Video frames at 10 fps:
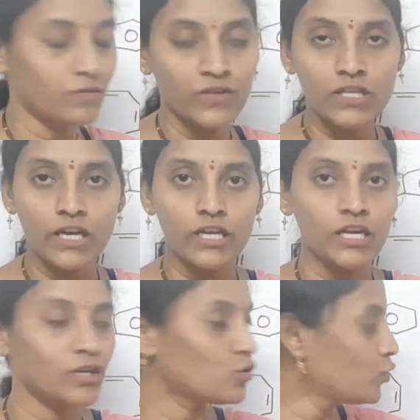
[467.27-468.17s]
with
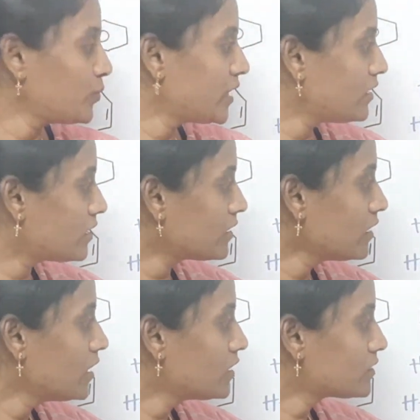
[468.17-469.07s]
any group here,
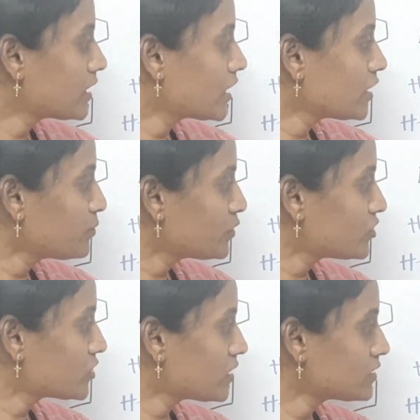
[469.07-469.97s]
second
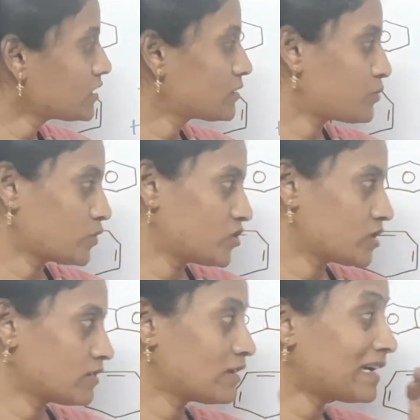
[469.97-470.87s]
position or sixth position,